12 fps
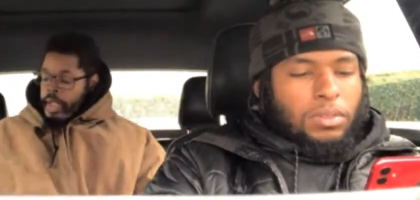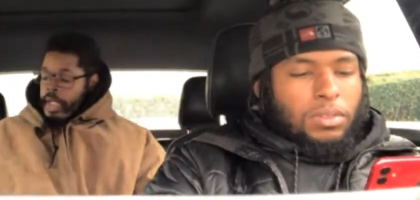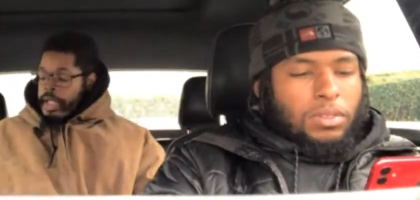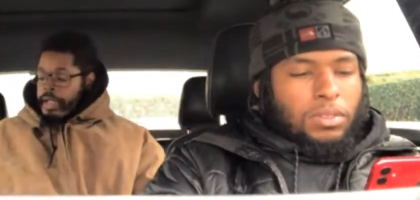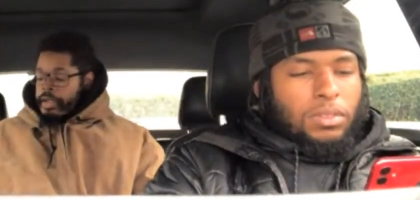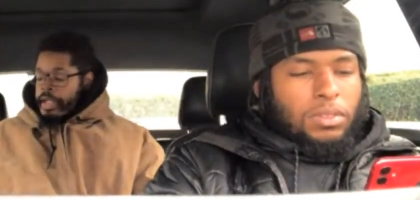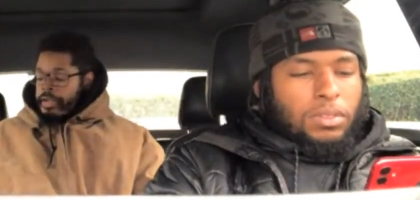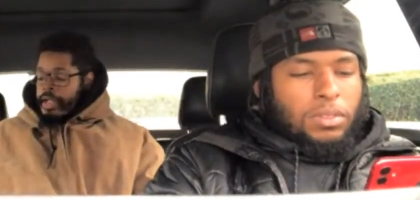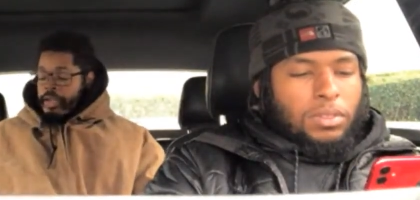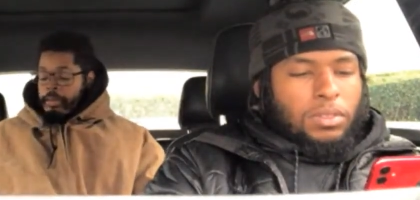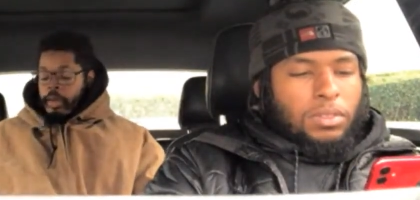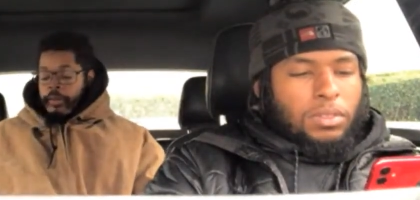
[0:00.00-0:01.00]
Speaker 1: And that's
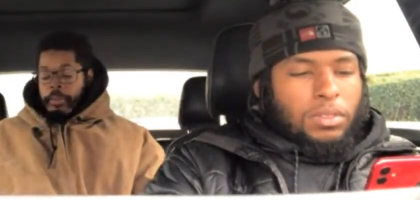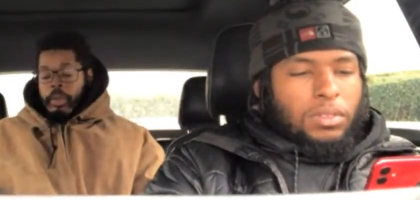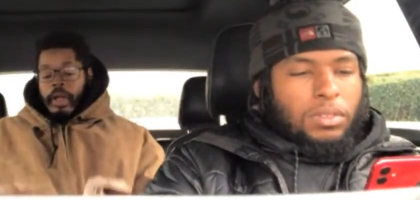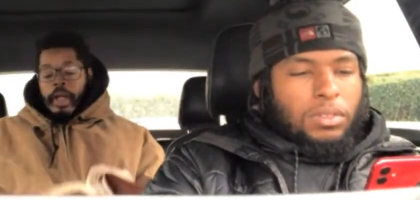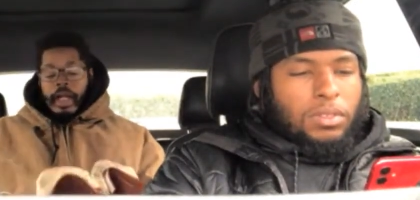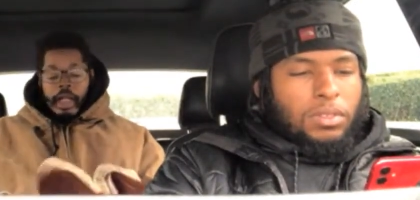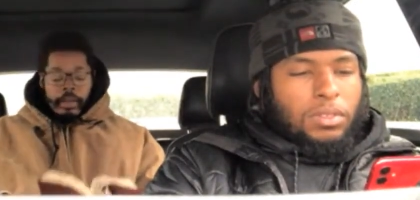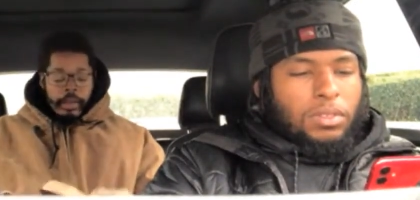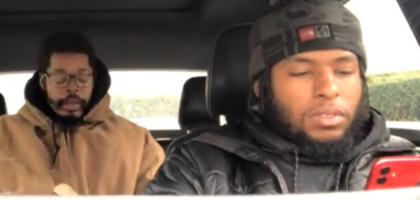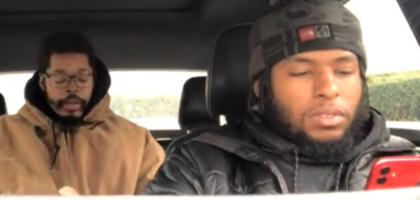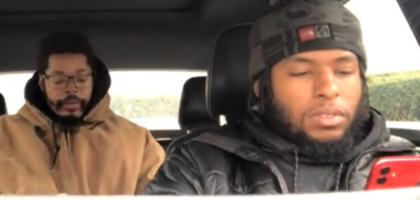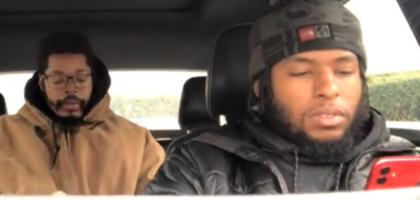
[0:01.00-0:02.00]
that's a beautiful point. I,
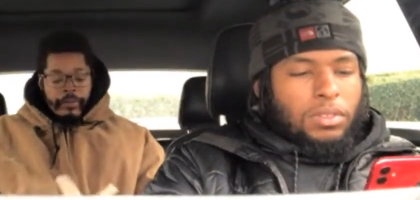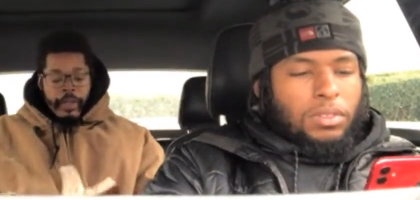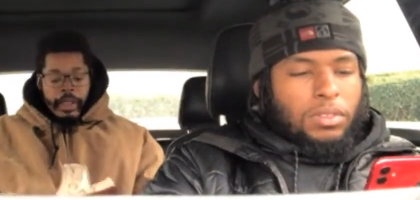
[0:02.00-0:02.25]
if I